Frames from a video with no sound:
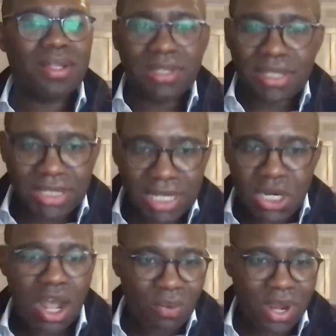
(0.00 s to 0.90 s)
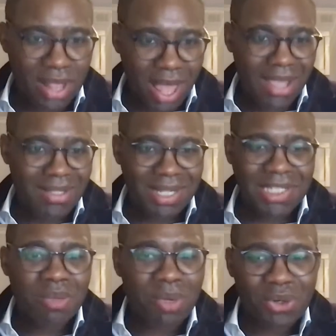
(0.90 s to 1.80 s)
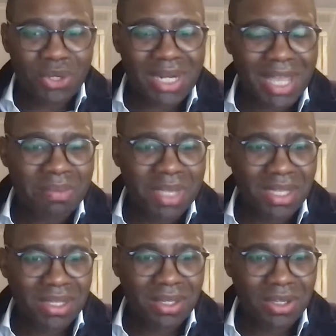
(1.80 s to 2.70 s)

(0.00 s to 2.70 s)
did not realize that someone looking like me